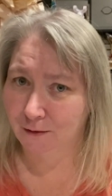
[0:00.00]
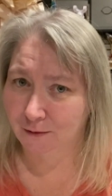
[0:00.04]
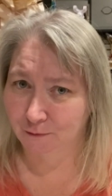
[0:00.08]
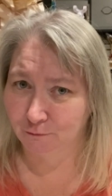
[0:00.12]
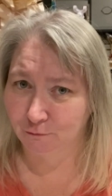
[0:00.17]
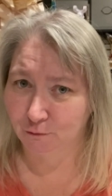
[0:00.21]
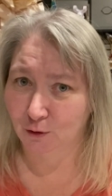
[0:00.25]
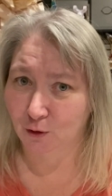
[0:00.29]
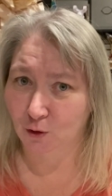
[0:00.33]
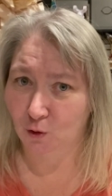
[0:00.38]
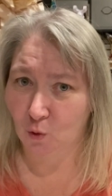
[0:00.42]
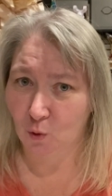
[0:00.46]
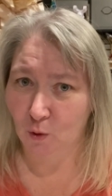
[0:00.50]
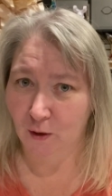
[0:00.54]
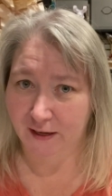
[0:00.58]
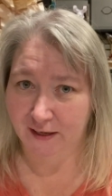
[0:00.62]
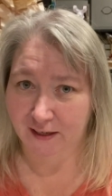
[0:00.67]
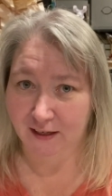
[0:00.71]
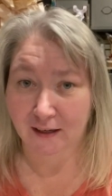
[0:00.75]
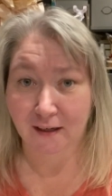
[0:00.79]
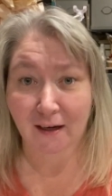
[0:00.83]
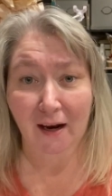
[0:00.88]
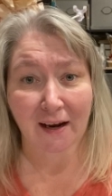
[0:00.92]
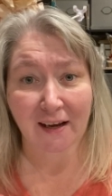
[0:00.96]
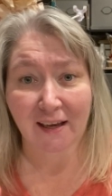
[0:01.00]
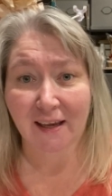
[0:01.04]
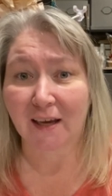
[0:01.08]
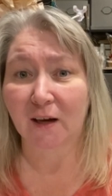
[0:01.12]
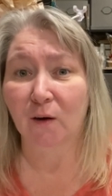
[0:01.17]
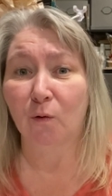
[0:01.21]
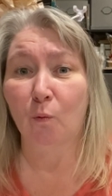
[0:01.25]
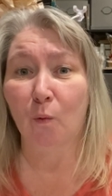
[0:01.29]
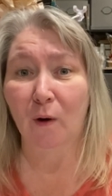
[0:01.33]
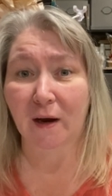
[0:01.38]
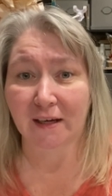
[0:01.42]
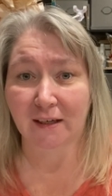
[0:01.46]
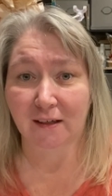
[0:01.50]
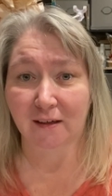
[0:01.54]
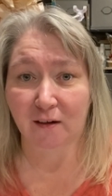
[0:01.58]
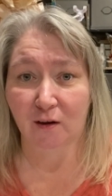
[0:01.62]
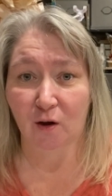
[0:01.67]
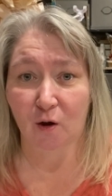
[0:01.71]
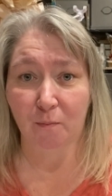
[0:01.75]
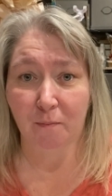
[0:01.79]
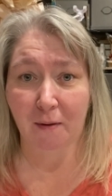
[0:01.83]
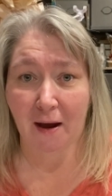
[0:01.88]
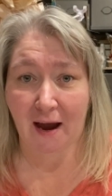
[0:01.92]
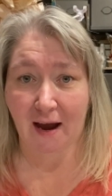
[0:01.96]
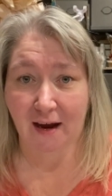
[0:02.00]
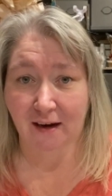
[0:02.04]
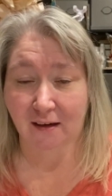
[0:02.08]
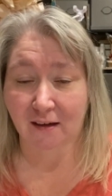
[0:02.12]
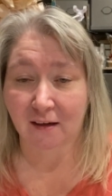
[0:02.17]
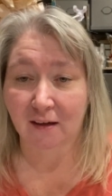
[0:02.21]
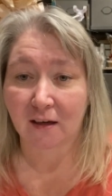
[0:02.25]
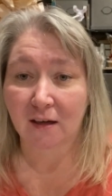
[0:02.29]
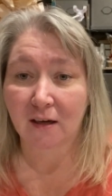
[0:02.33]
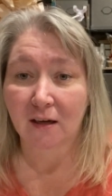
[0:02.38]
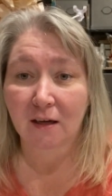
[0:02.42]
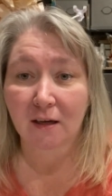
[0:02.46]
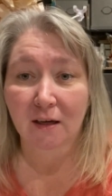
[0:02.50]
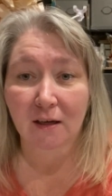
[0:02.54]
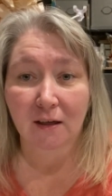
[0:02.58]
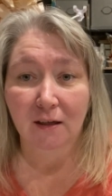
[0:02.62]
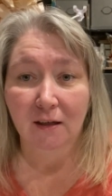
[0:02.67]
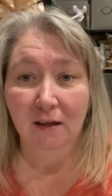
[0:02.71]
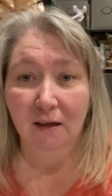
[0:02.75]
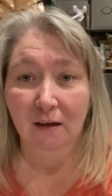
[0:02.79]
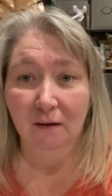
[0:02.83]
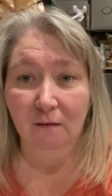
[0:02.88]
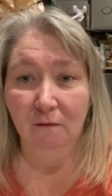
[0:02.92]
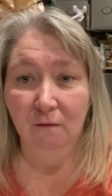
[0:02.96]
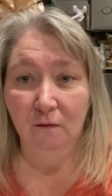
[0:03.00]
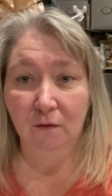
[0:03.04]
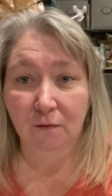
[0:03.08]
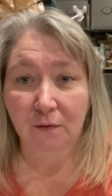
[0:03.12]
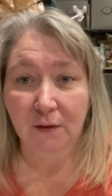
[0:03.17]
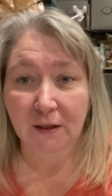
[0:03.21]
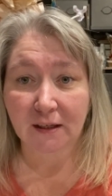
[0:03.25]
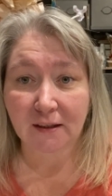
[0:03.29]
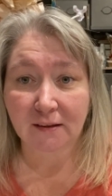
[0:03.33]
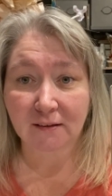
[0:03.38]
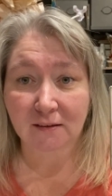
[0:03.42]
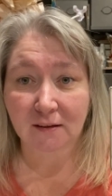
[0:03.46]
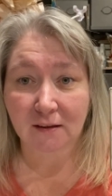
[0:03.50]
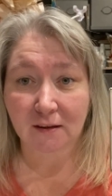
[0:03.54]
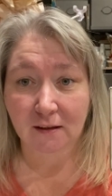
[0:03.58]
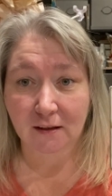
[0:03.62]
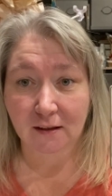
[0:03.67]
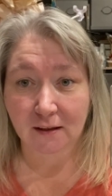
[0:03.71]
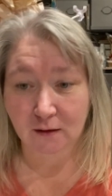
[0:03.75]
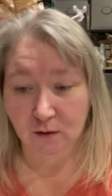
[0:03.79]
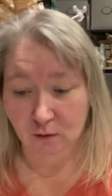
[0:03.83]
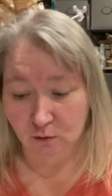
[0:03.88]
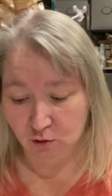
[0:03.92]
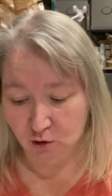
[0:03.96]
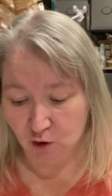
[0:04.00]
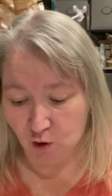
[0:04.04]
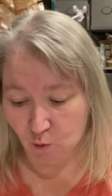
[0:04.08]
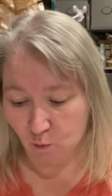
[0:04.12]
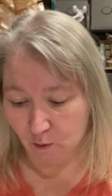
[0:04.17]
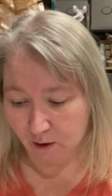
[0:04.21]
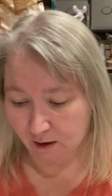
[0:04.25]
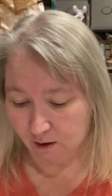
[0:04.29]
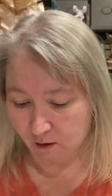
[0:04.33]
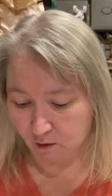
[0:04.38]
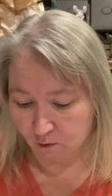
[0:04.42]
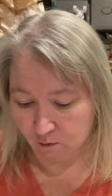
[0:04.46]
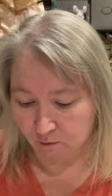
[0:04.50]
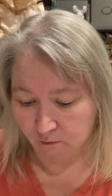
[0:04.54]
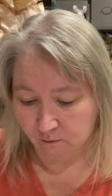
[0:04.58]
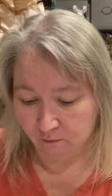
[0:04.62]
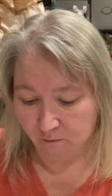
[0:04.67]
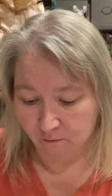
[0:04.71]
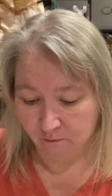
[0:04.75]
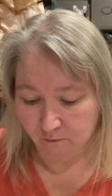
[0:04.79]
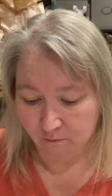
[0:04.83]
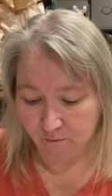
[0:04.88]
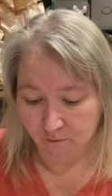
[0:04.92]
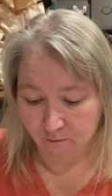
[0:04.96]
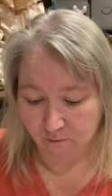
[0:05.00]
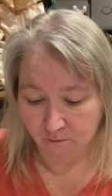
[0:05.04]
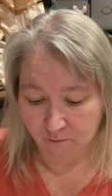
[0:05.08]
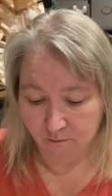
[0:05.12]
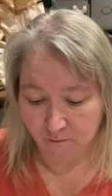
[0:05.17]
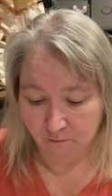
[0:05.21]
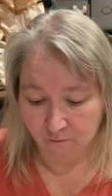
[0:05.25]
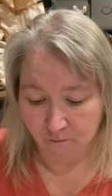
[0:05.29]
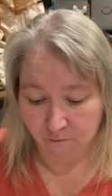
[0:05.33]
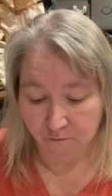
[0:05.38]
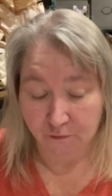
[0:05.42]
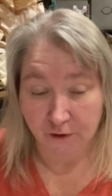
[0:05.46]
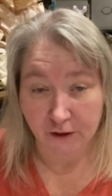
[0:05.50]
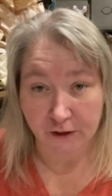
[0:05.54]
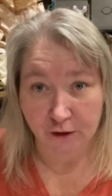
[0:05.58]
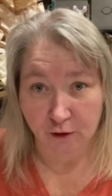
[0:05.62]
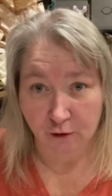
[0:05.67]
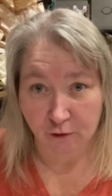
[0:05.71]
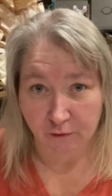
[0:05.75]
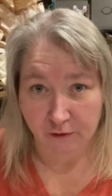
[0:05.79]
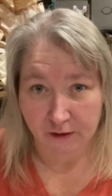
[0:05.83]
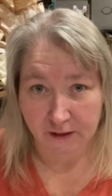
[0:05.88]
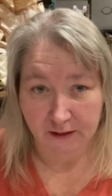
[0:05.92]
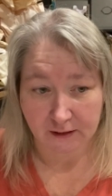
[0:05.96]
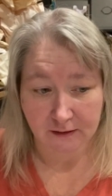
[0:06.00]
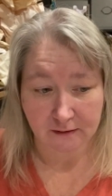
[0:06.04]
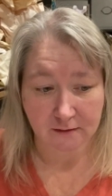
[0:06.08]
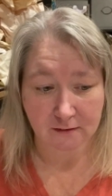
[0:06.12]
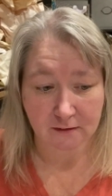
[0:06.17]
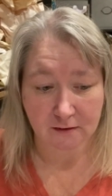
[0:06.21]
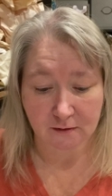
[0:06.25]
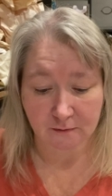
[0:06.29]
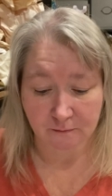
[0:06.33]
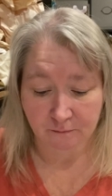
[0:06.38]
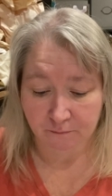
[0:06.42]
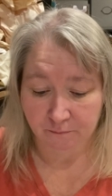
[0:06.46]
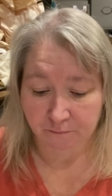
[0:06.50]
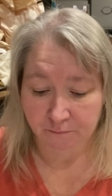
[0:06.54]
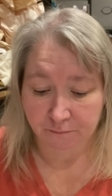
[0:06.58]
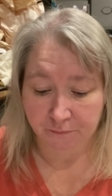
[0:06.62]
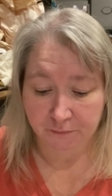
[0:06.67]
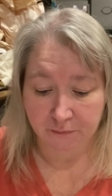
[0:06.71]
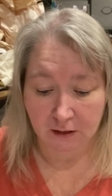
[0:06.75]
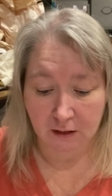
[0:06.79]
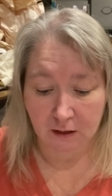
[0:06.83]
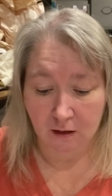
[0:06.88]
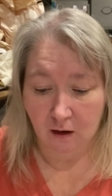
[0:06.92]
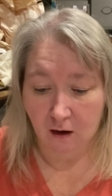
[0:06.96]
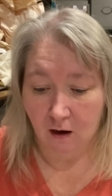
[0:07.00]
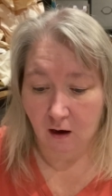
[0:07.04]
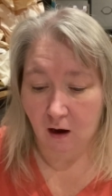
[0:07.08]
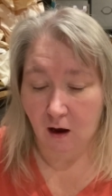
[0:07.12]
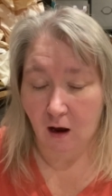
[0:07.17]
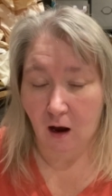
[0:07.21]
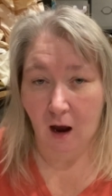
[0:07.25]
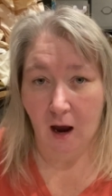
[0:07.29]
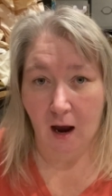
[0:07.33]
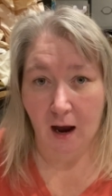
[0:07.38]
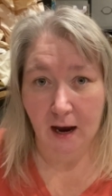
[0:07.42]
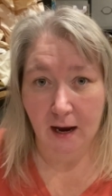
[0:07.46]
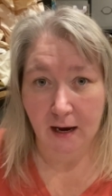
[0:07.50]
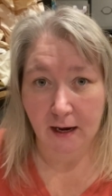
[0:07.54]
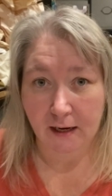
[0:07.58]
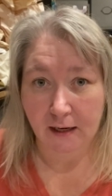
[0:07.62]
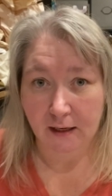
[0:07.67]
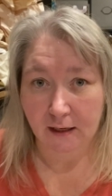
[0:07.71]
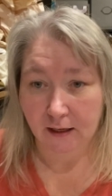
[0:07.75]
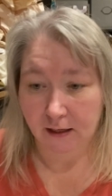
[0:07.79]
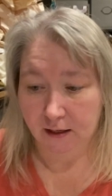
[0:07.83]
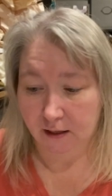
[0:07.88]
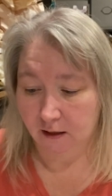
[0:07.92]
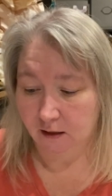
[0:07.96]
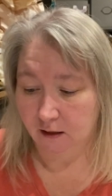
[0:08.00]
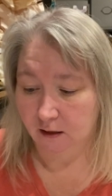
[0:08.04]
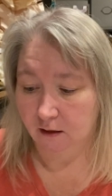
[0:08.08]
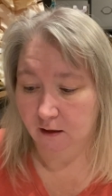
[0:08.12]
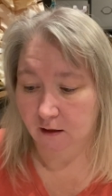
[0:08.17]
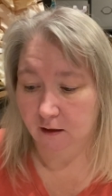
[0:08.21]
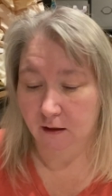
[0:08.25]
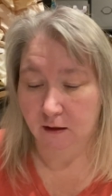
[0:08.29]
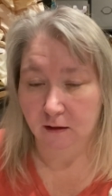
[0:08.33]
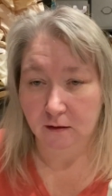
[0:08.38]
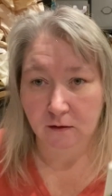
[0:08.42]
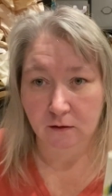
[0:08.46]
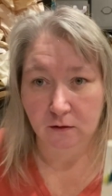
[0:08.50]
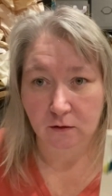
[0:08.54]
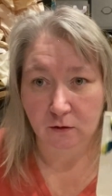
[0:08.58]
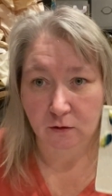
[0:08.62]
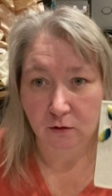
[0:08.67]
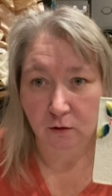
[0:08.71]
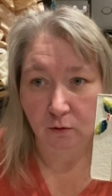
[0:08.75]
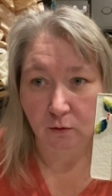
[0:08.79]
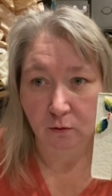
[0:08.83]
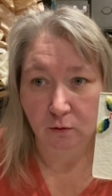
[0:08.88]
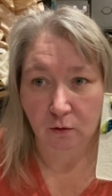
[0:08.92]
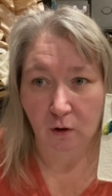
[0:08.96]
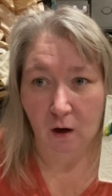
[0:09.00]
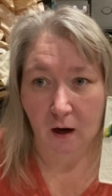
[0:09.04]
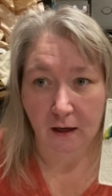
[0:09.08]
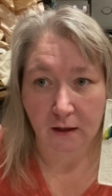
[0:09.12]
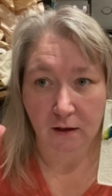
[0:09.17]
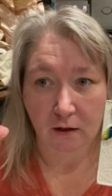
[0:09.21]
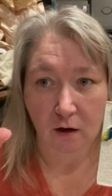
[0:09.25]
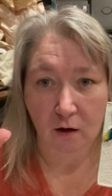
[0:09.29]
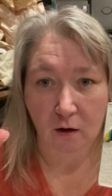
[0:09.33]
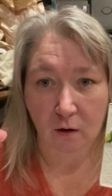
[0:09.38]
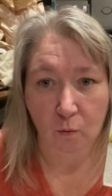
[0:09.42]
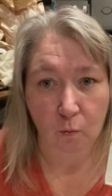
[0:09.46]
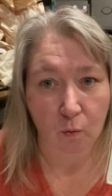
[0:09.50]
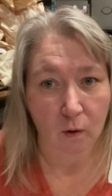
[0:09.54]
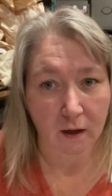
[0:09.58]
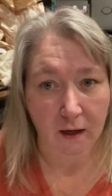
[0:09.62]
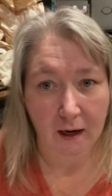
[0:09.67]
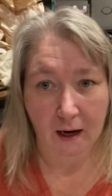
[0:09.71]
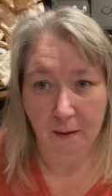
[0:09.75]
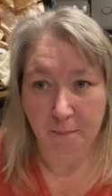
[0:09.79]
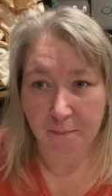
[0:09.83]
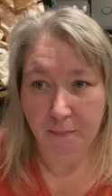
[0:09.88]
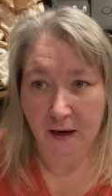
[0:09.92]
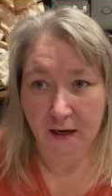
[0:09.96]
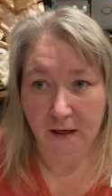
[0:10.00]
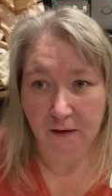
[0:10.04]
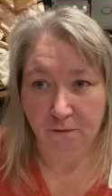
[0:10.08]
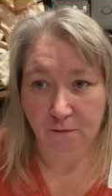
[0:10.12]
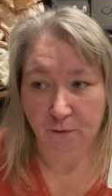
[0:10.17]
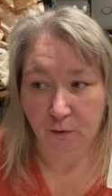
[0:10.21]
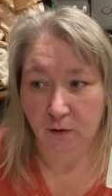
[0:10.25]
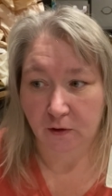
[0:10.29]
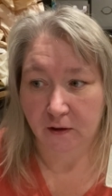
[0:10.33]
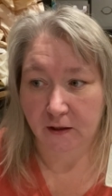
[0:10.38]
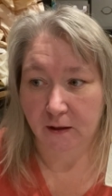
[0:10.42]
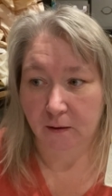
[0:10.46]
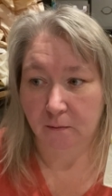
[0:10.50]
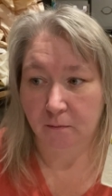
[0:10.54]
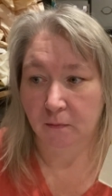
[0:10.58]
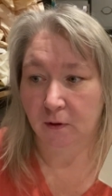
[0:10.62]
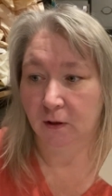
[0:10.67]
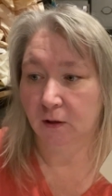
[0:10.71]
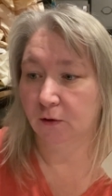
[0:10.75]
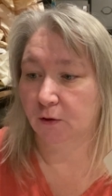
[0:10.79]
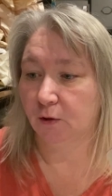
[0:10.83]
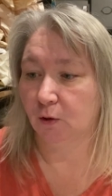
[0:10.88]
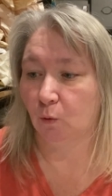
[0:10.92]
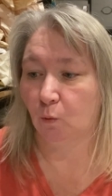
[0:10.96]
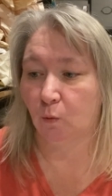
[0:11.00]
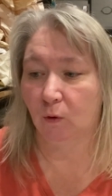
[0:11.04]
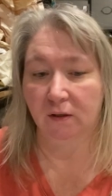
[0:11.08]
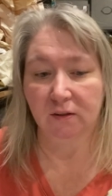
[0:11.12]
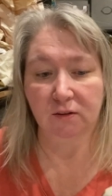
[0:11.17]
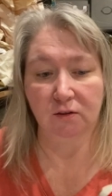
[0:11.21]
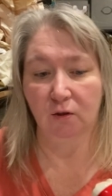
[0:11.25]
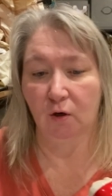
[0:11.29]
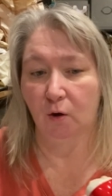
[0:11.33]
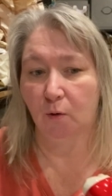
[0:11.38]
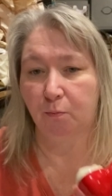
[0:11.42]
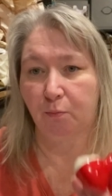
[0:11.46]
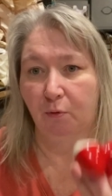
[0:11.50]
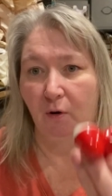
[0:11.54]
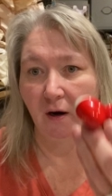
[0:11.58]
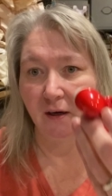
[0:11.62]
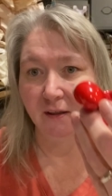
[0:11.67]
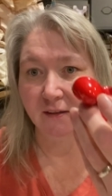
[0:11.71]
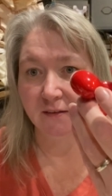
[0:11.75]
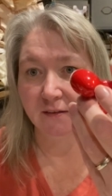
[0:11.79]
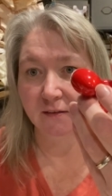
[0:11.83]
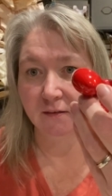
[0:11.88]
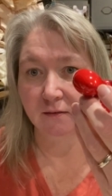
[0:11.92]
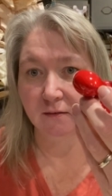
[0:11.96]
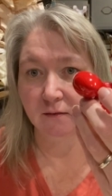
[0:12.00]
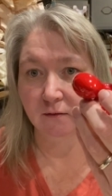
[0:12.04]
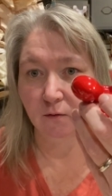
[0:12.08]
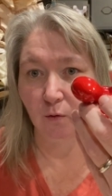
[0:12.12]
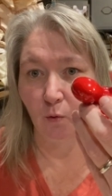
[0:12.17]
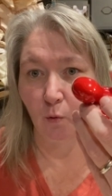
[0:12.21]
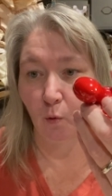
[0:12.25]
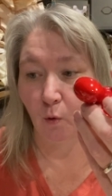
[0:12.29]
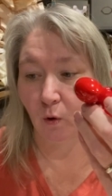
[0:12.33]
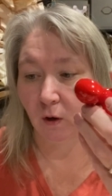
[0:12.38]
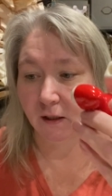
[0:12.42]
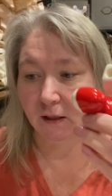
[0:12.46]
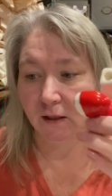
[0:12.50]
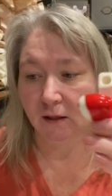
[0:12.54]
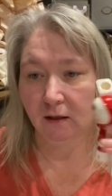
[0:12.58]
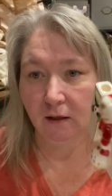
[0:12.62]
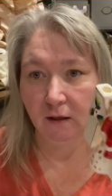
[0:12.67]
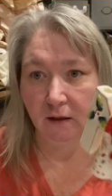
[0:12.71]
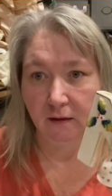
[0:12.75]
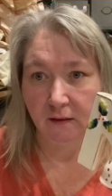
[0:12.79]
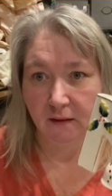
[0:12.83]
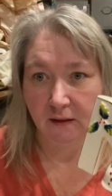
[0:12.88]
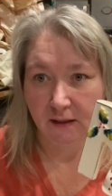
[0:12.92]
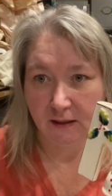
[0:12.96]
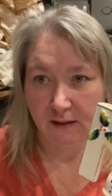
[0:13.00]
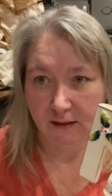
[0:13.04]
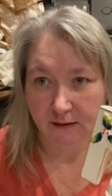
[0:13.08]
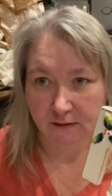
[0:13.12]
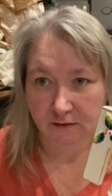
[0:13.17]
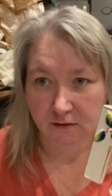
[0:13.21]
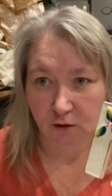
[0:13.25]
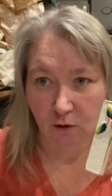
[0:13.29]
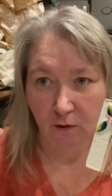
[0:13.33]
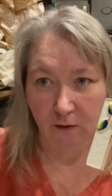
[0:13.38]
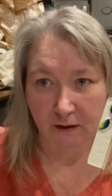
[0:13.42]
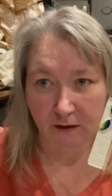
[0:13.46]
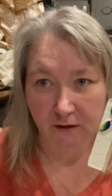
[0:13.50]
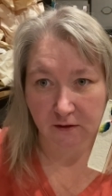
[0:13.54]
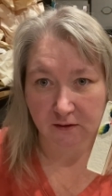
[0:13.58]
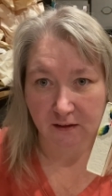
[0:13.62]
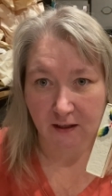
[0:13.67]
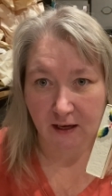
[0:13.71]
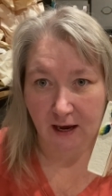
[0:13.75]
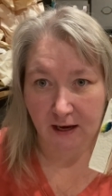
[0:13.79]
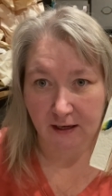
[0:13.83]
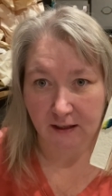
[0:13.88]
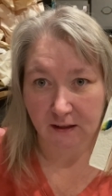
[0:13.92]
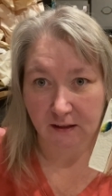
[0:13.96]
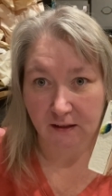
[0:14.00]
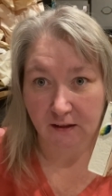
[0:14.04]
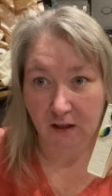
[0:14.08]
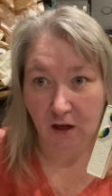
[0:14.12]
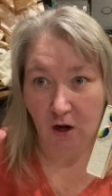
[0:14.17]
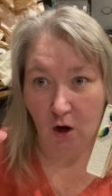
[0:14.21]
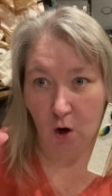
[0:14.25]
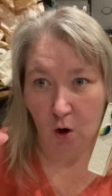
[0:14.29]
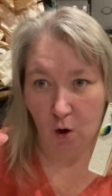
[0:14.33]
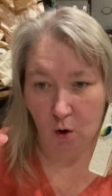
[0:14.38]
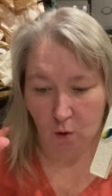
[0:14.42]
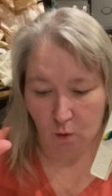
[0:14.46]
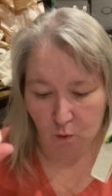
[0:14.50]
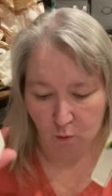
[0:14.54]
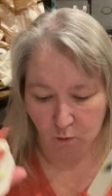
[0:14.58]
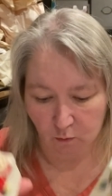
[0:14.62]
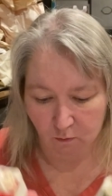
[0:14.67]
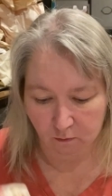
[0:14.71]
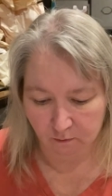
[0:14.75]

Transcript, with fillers: real quick and I can't wait to go back. These little Noel figurines, I do not know what I paid for them. There was no price on these. So there's the N and the O.